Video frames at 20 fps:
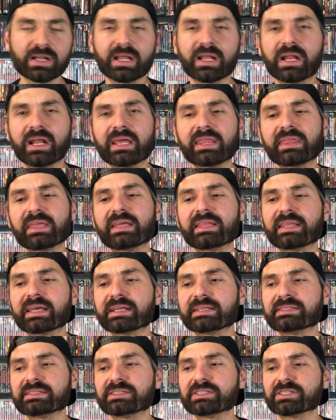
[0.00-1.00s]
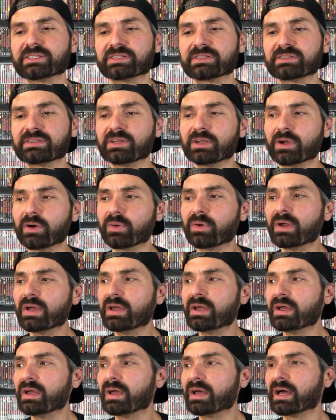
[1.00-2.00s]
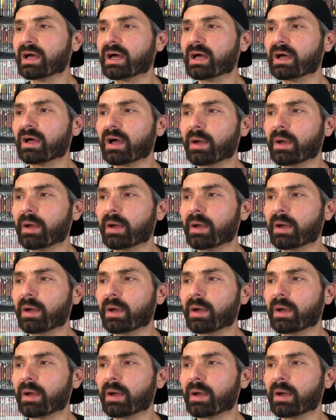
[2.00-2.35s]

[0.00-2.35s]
And I think that's just, you know, uh,